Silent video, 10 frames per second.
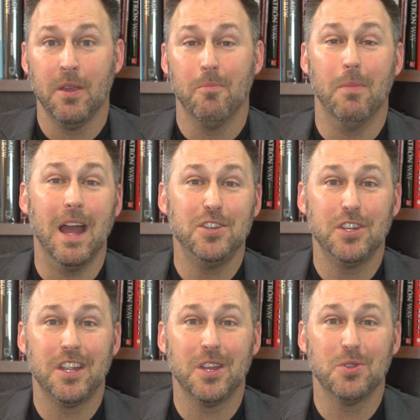
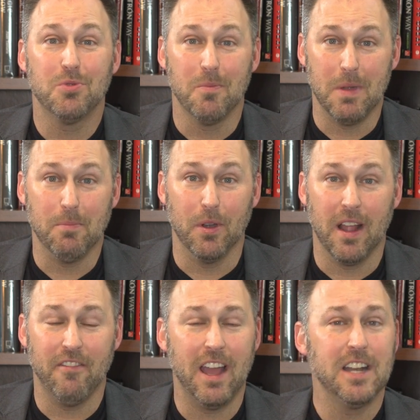Magic is remembered.
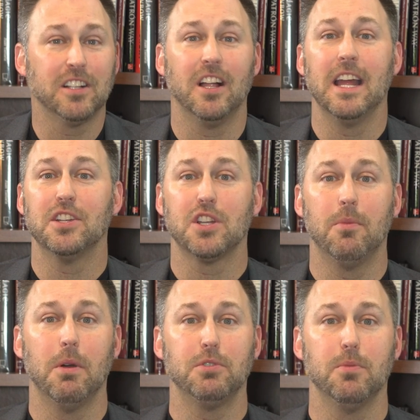I've had clients
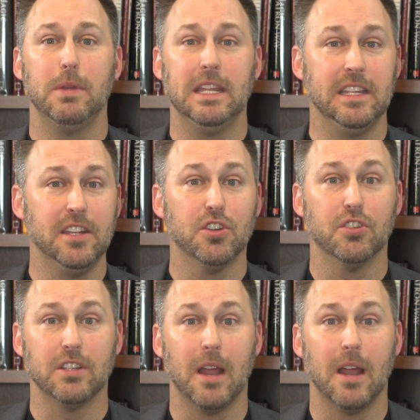come up to me years,